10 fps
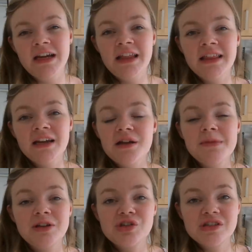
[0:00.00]
I think I
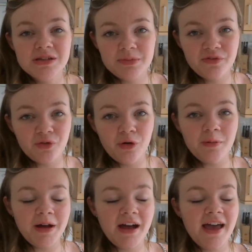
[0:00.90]
mentioned it before,
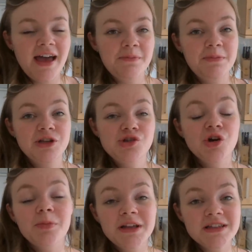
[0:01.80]
but I had my
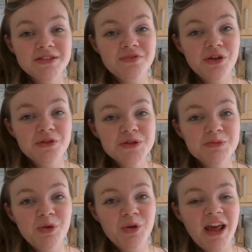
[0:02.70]
job interview this
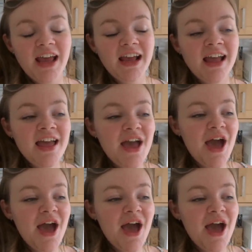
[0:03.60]
morning,